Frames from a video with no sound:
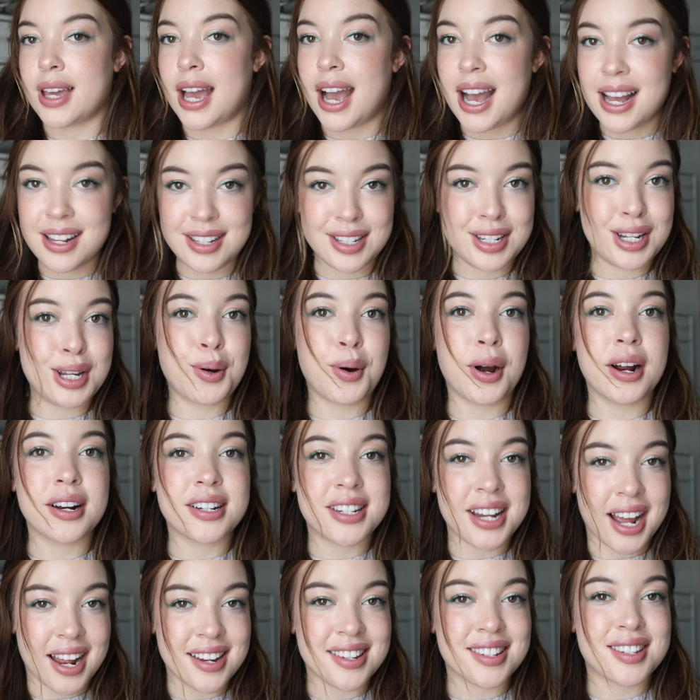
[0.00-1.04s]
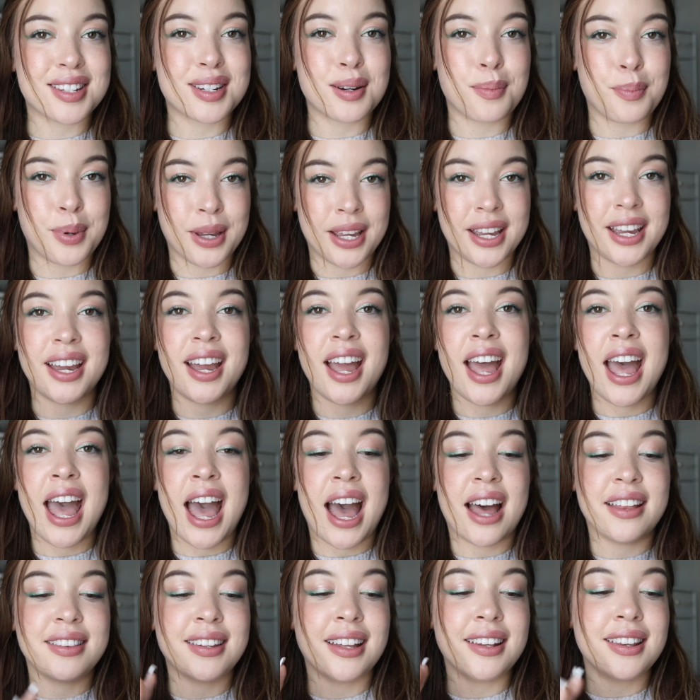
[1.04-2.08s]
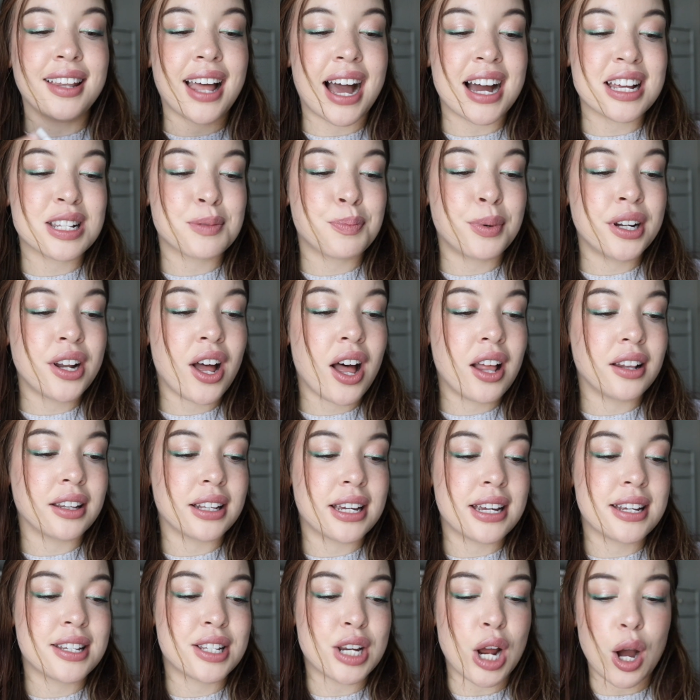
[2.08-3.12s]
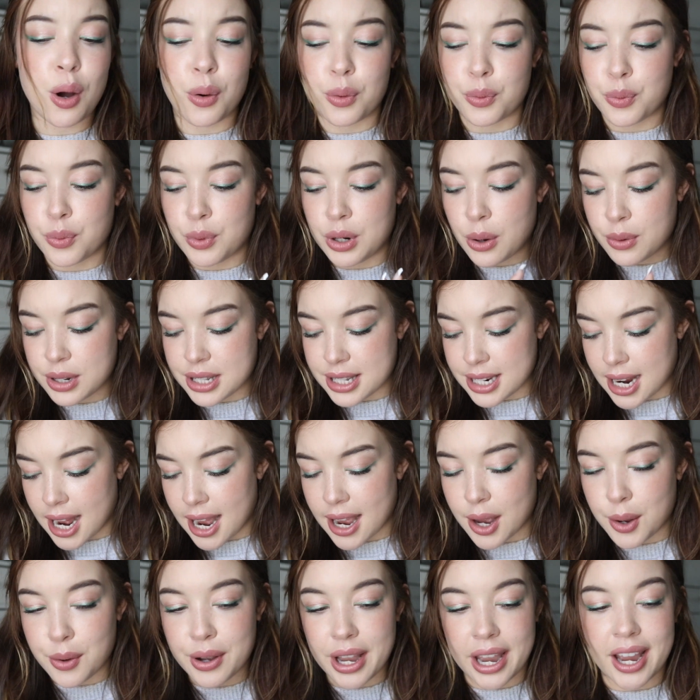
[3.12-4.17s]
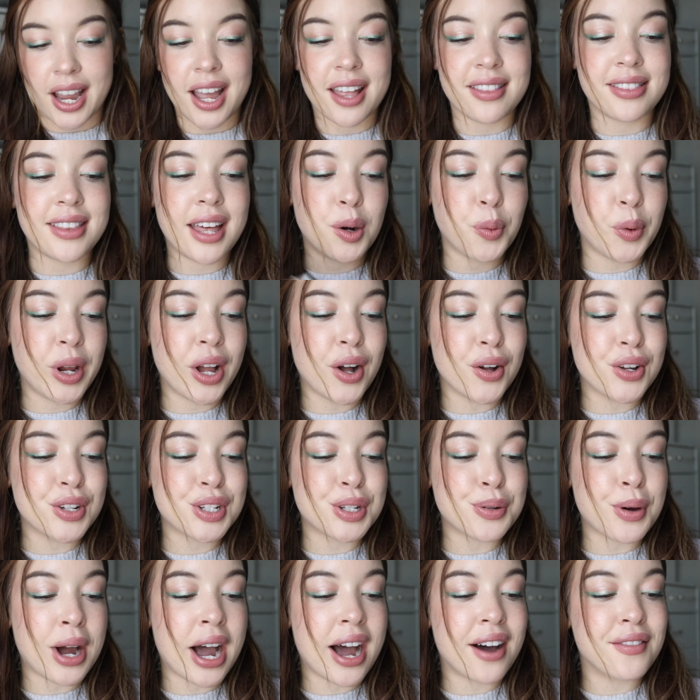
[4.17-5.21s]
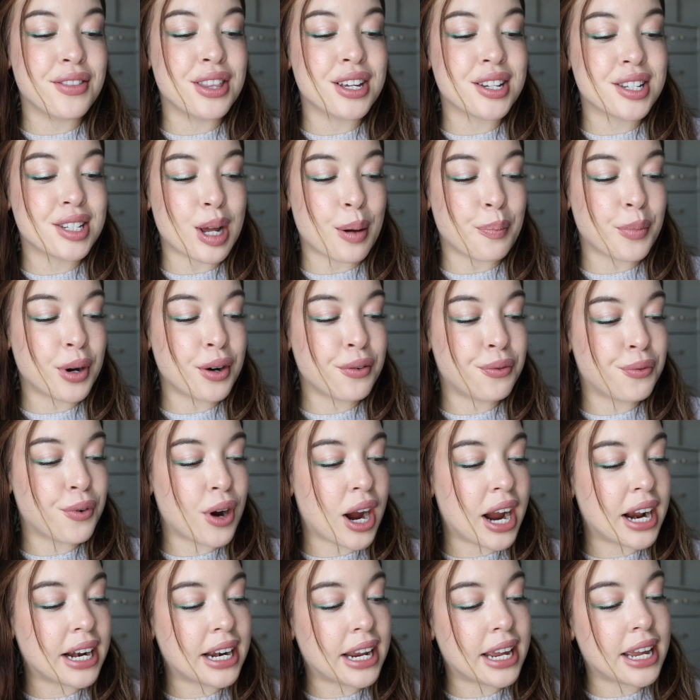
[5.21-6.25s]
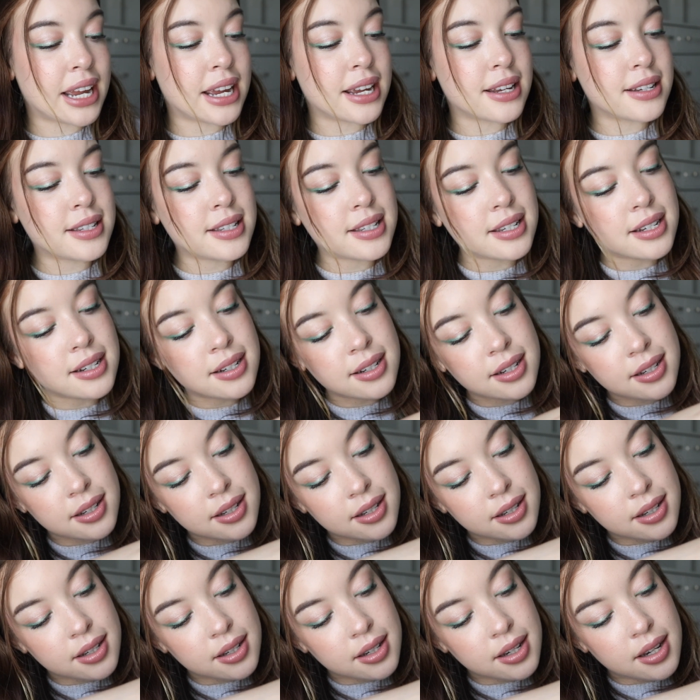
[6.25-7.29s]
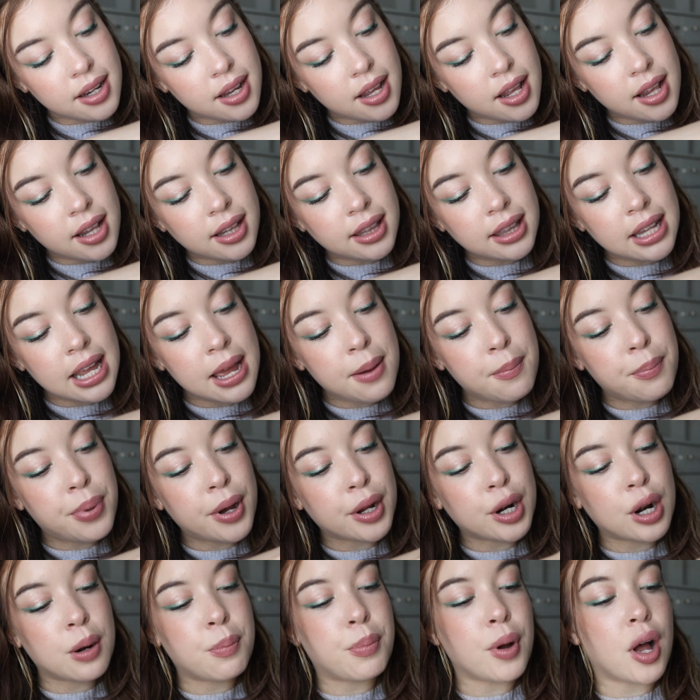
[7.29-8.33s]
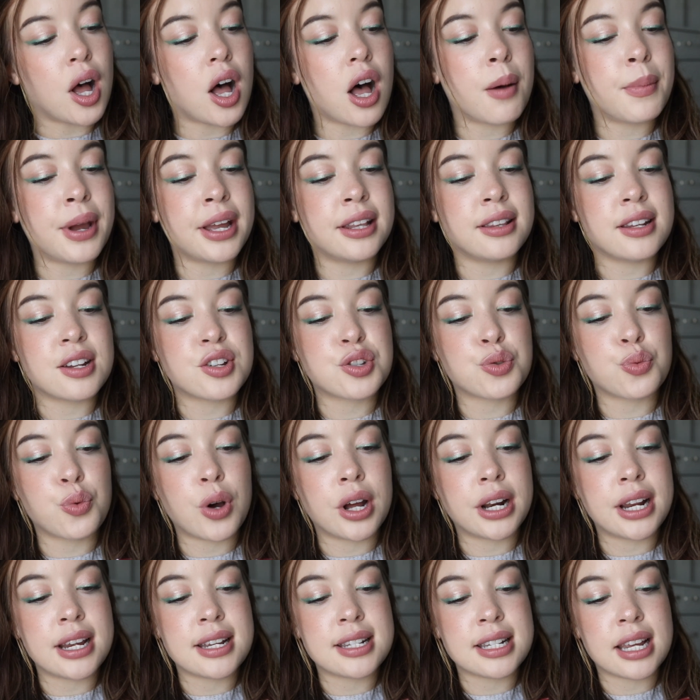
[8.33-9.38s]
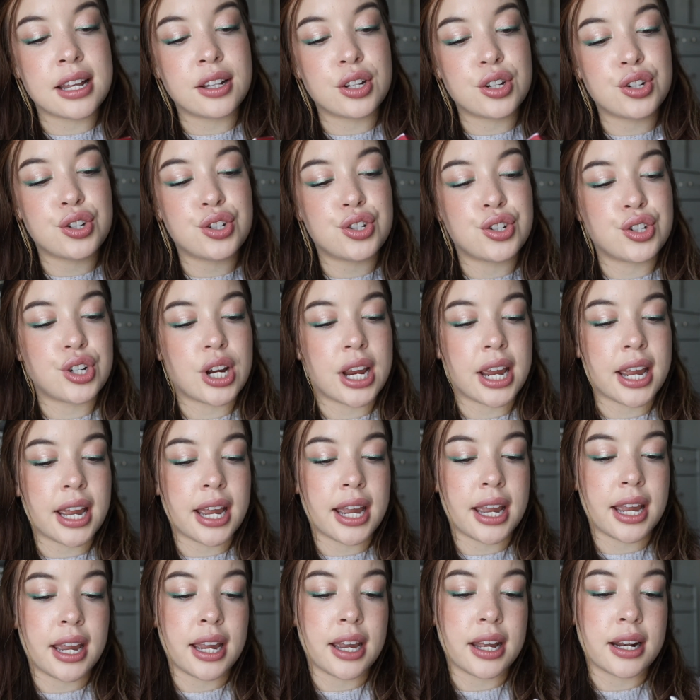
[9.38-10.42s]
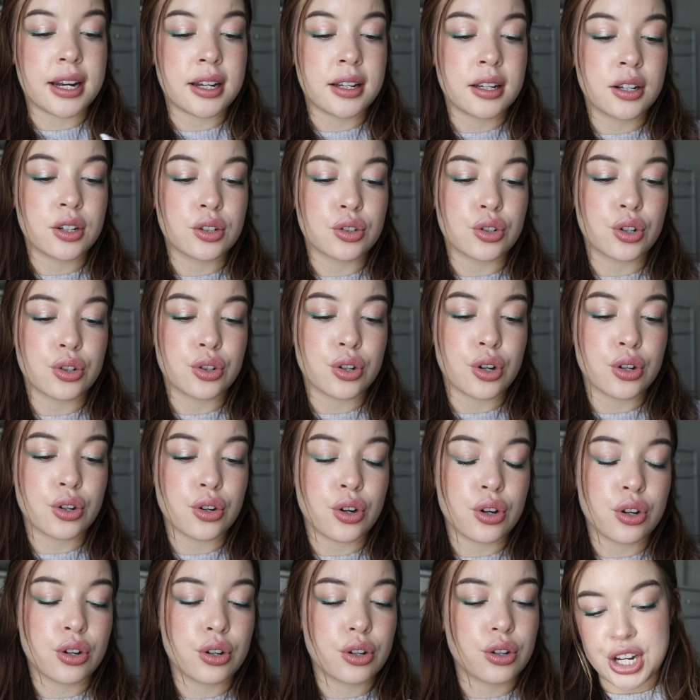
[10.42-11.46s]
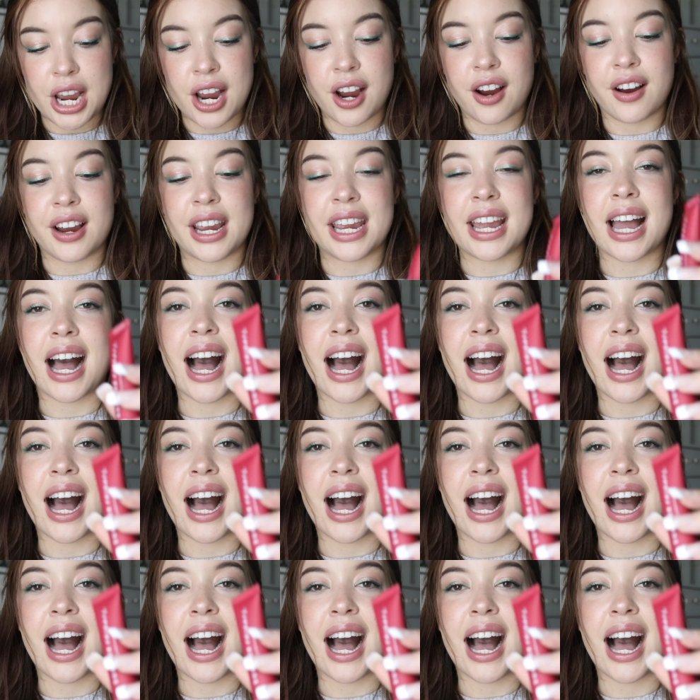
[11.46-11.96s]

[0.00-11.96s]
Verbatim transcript: as Dior tends to be. And then last but not least, oh, no it's not. Okay, and then we also have this Summer Fridays Lip Butter Balm, and this one is in the shade Cherry.